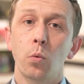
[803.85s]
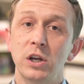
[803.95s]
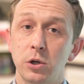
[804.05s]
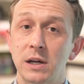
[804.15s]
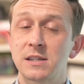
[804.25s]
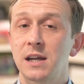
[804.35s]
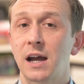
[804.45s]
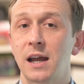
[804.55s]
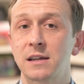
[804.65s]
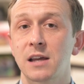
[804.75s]
When
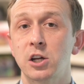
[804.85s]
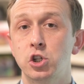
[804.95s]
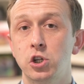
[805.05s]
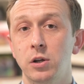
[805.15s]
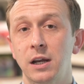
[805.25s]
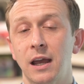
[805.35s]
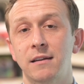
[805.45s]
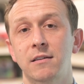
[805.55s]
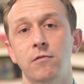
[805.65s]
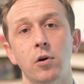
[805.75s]
USCIS
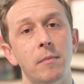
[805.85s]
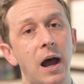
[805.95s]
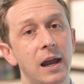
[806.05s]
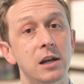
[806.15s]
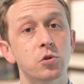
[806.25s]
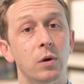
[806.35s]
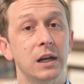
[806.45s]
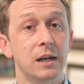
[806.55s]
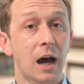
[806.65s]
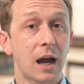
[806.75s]
adjudicates the Form
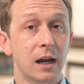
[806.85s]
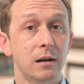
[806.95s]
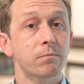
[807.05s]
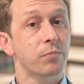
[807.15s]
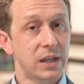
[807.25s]
I-829,